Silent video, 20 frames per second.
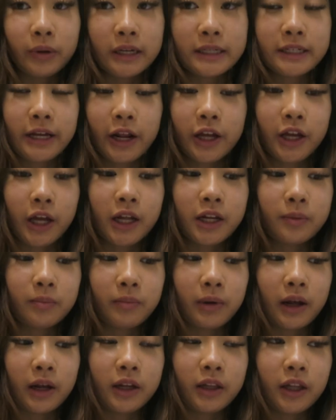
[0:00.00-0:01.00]
place that I get
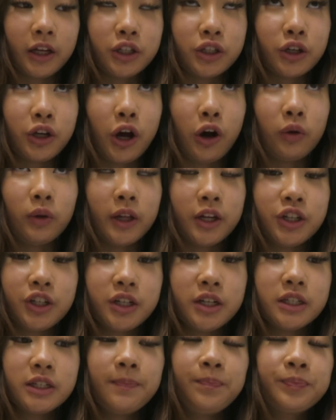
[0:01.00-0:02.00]
my like to-go
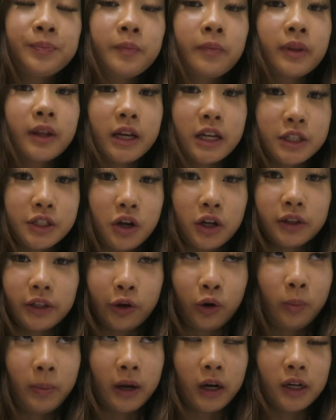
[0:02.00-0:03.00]
lunches is called
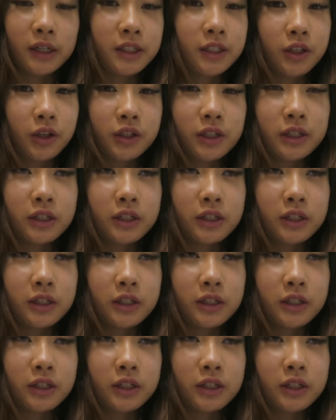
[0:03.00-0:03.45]
Little Paris. It's on